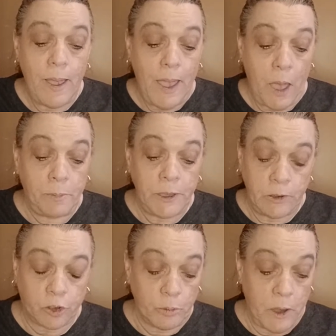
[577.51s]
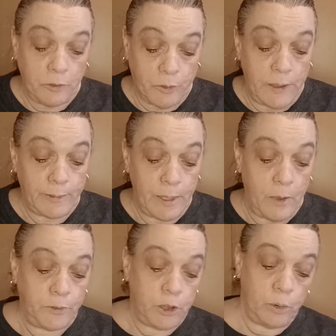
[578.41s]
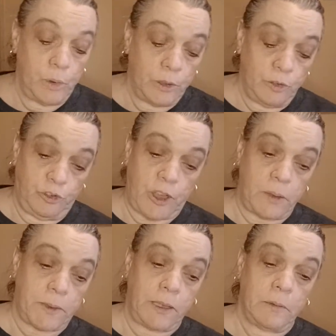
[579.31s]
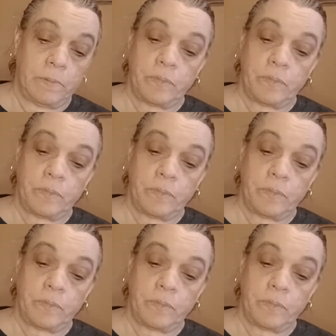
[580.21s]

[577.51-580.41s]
Happy Easter, my friend. Love you, Jamie.